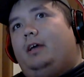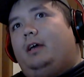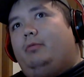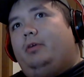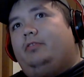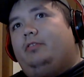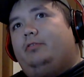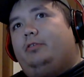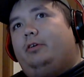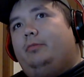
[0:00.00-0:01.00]
What is the
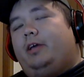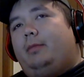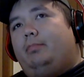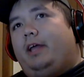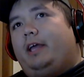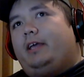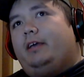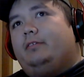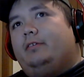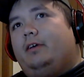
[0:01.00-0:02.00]
term? Not a
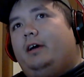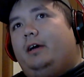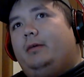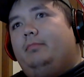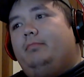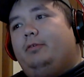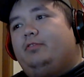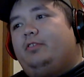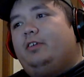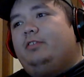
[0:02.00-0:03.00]
blanket.
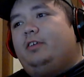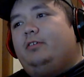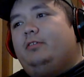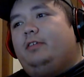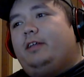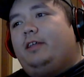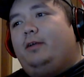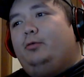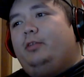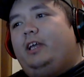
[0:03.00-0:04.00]
Those things that you like that
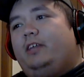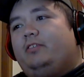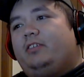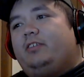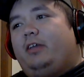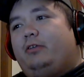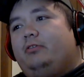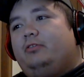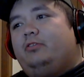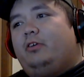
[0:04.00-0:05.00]
old ladies get together
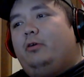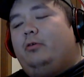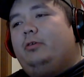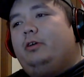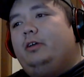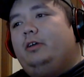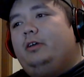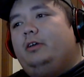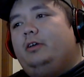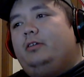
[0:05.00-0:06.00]
and sew
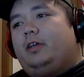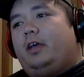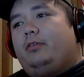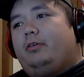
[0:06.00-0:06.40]
together.